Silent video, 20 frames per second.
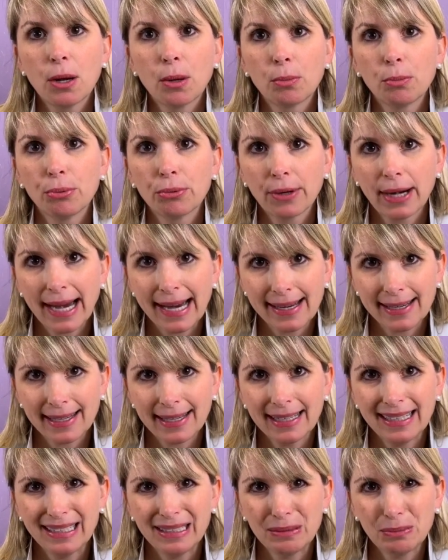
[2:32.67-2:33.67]
break
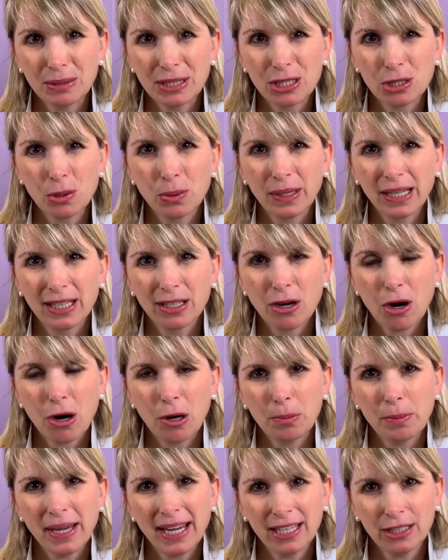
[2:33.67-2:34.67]
in between our
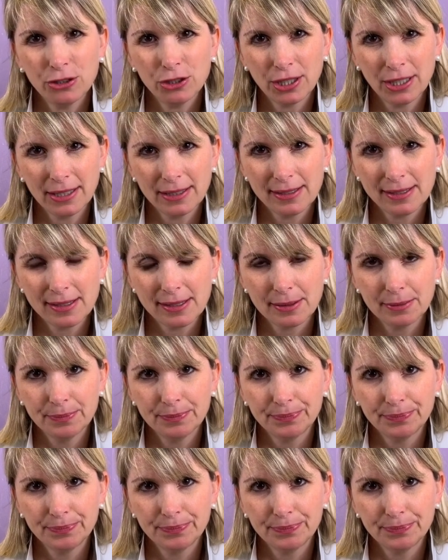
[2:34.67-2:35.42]
patients.